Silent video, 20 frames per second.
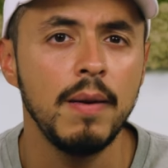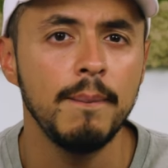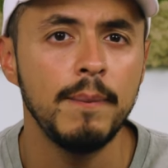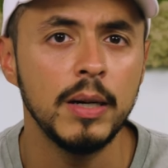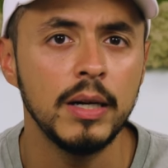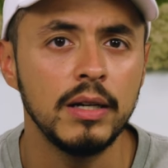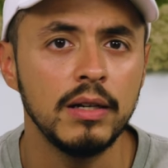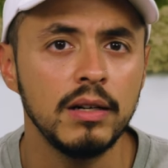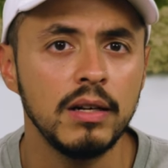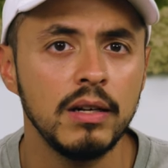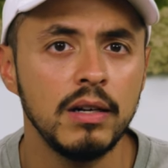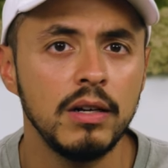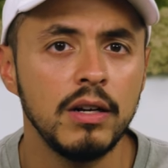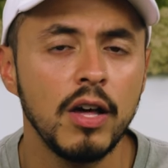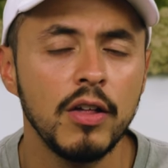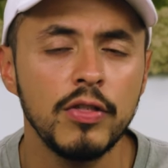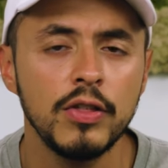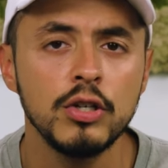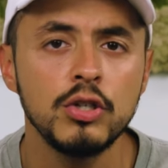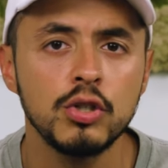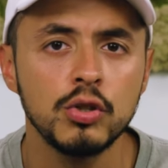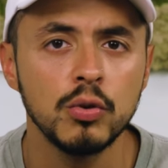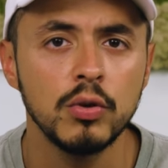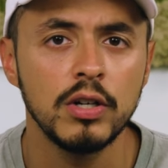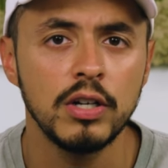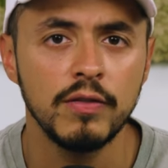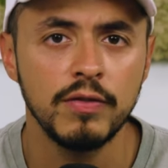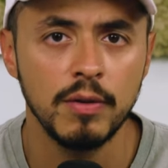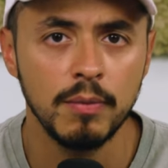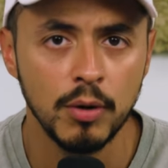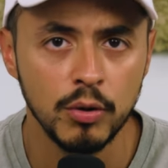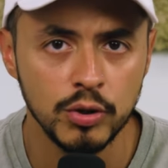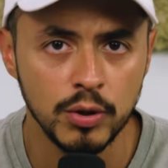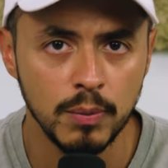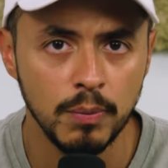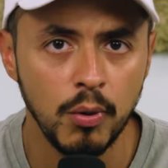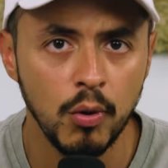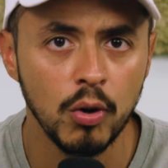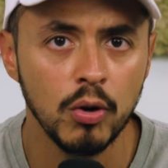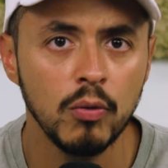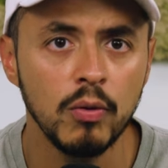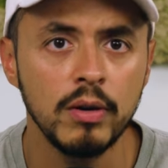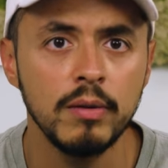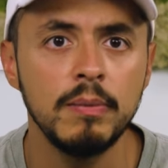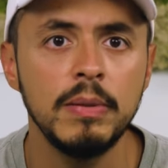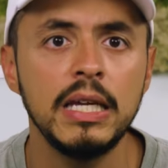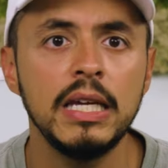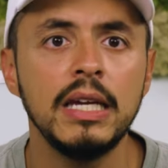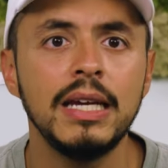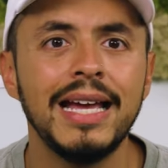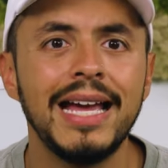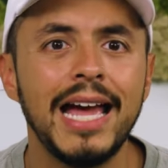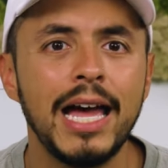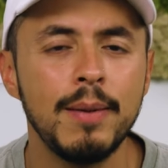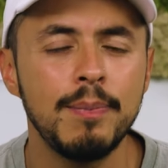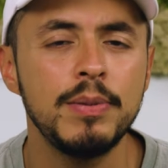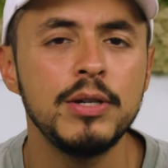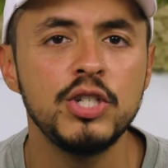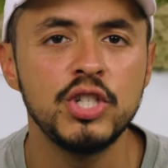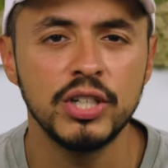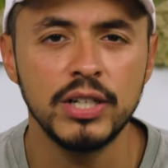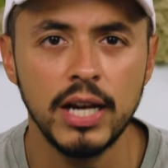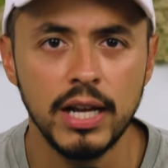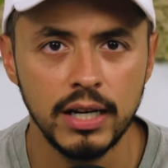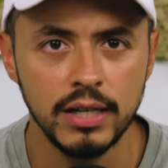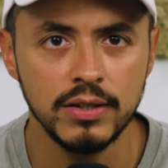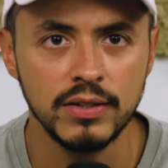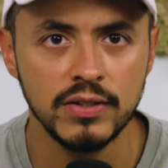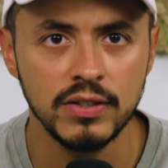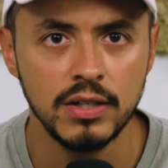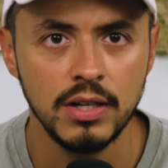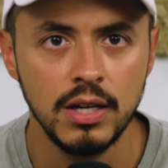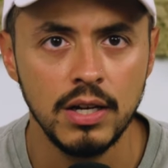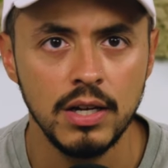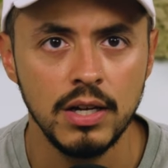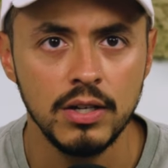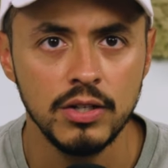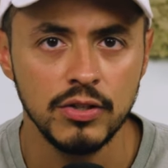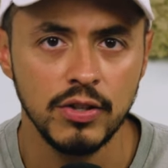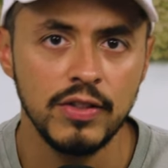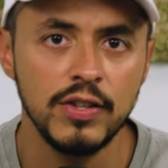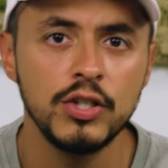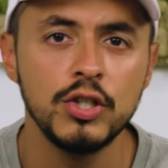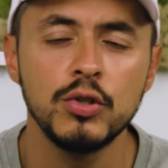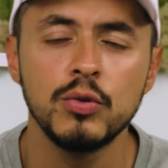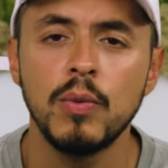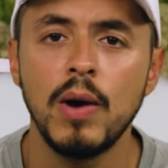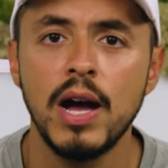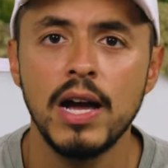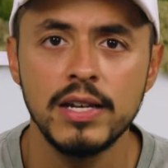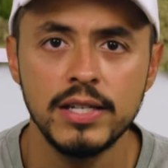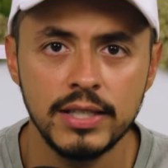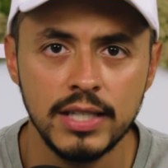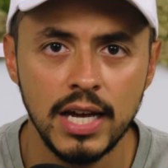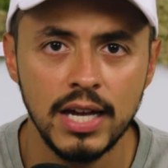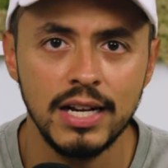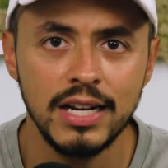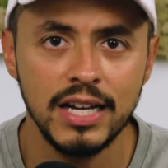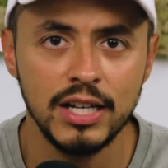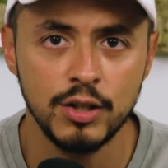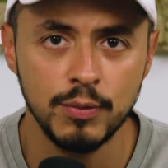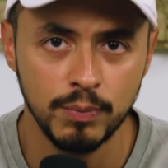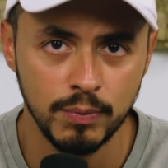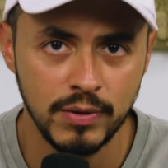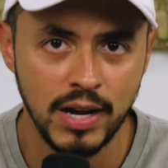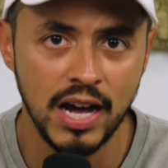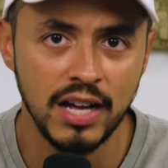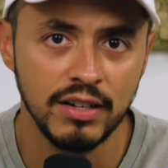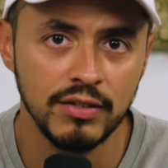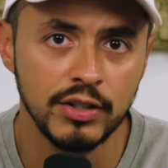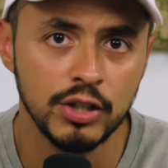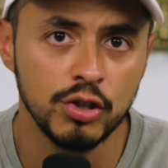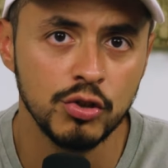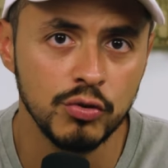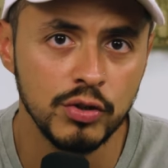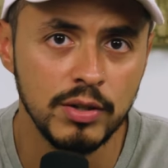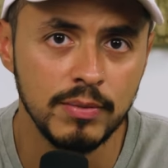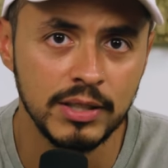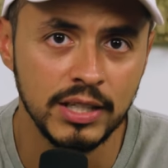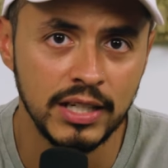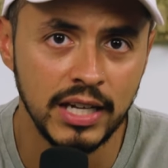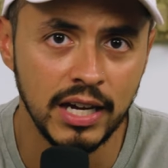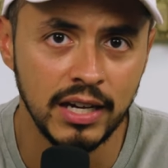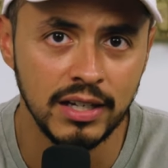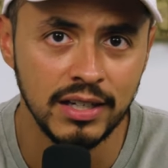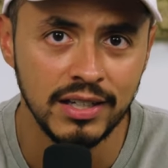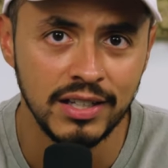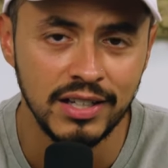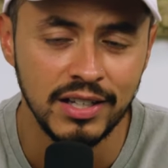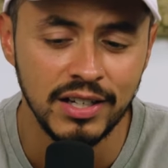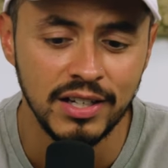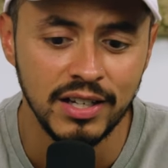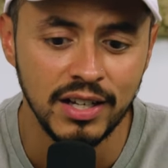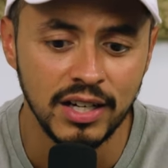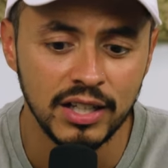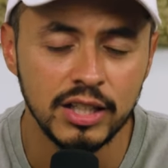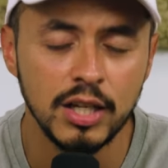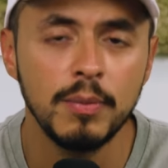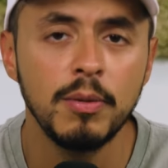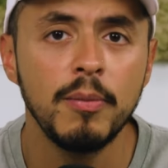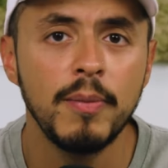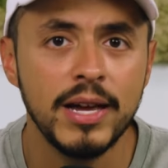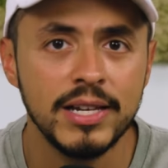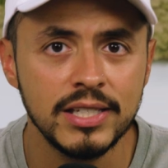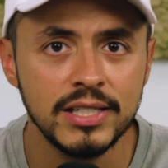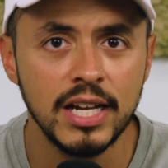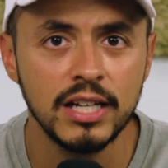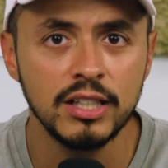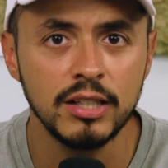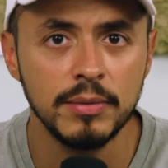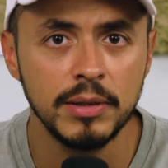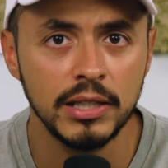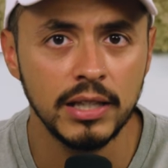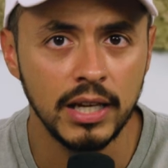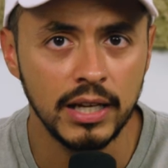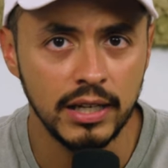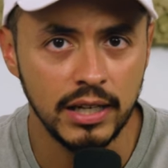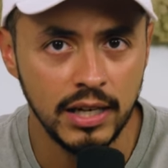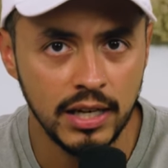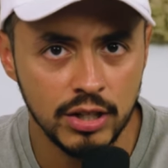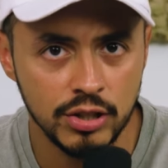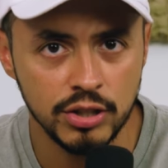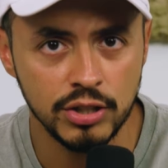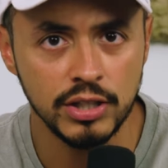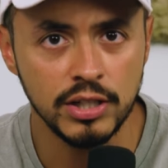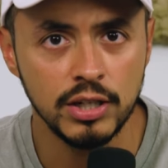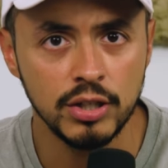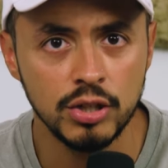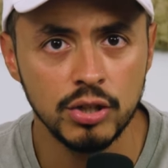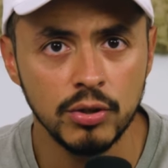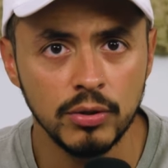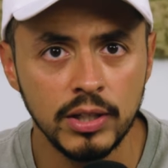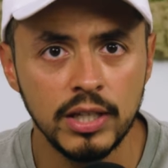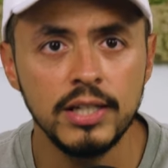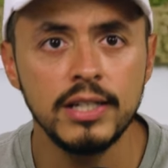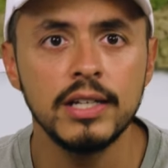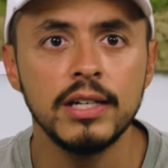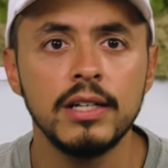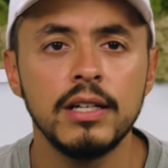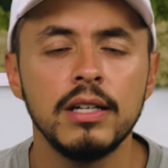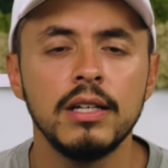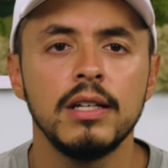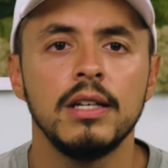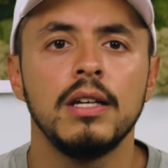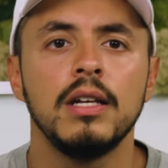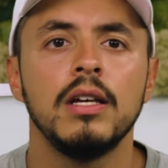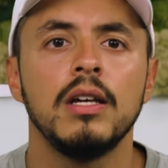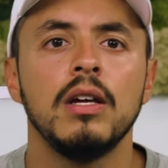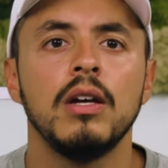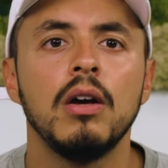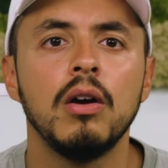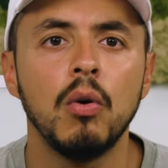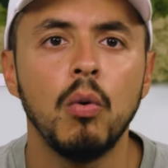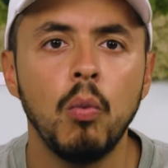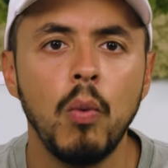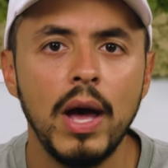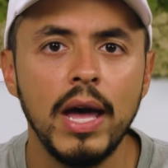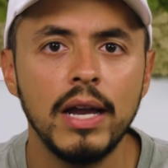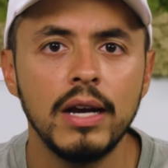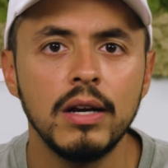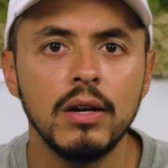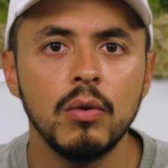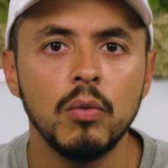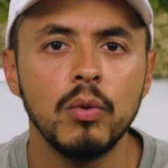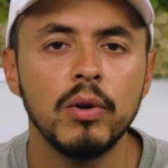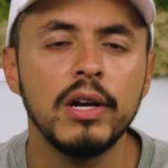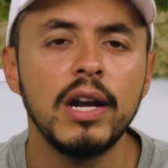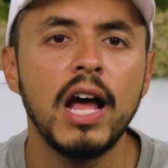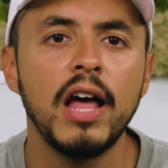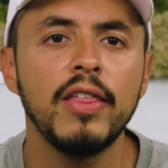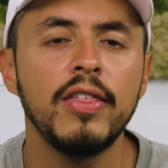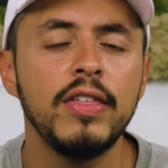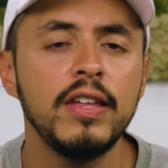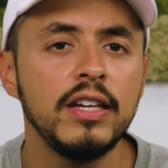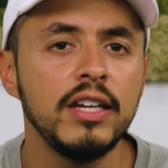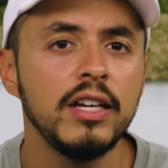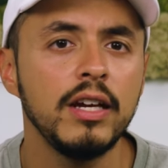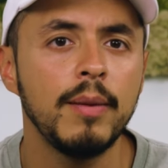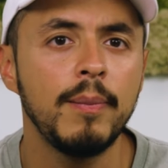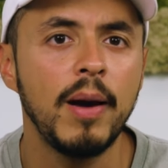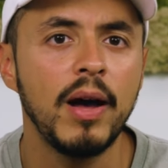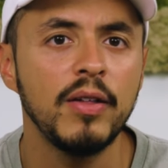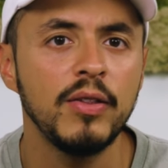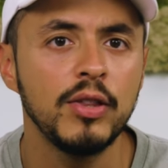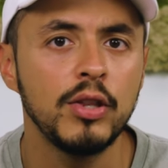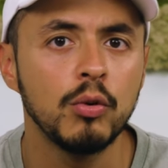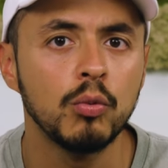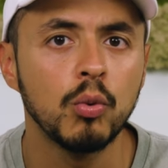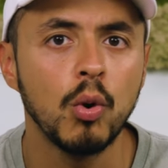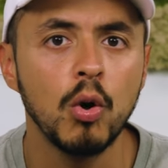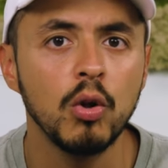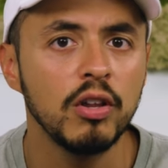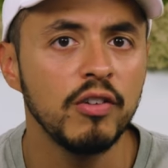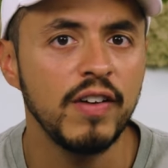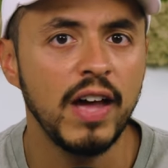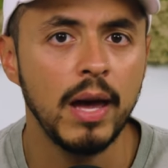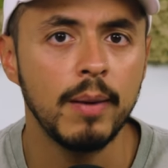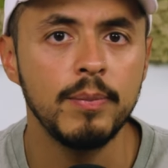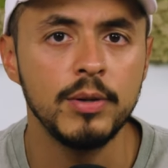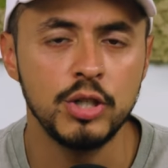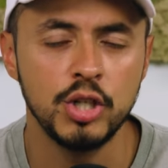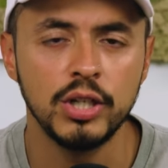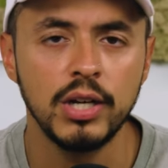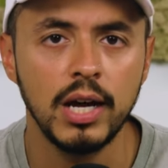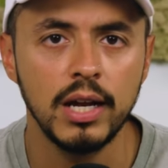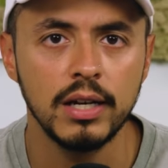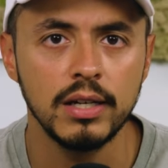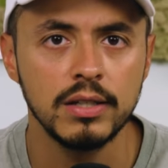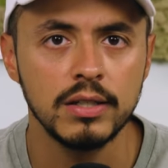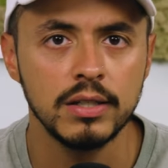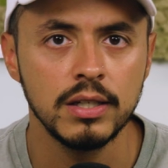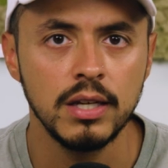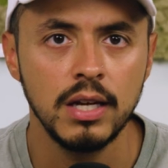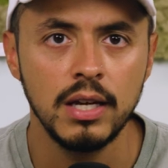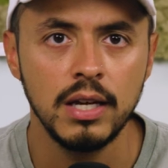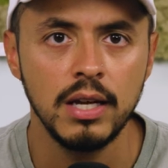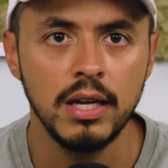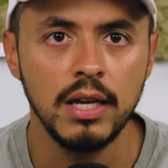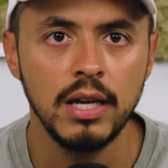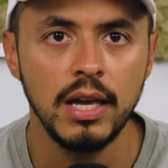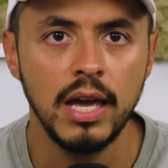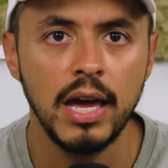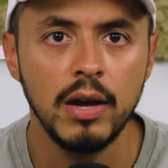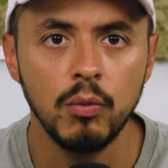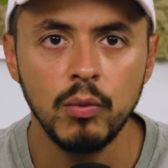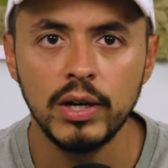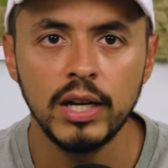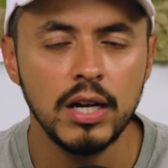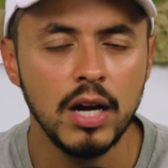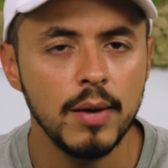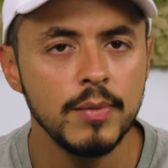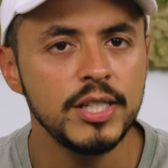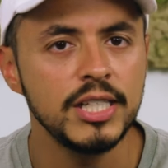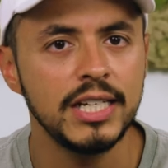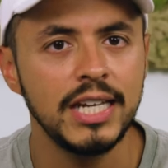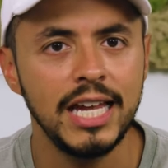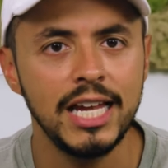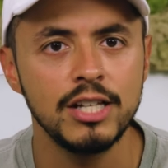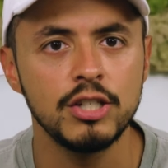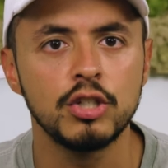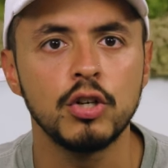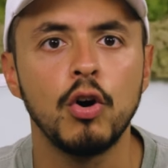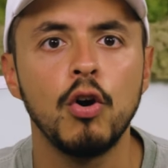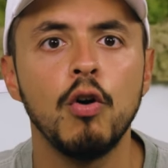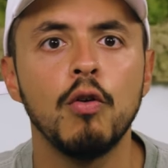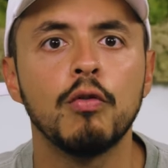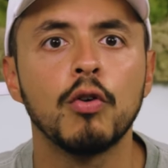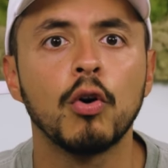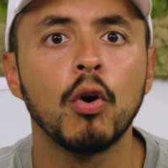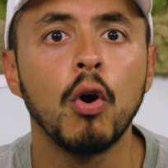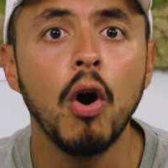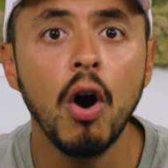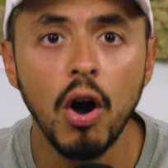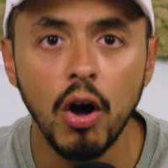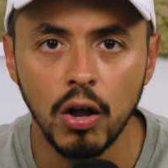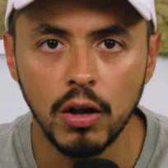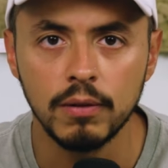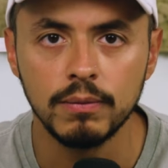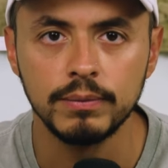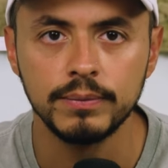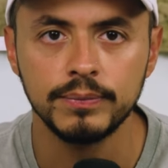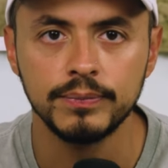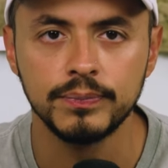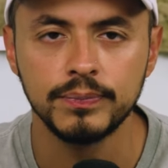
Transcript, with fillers: But nothing short of the most important one being epigenetics. So this is why I said it's kind of extreme to get a double mastectomy like Angelina Jolie did when we're not thinking about the role of epigenetics. And when it comes to cancer overall,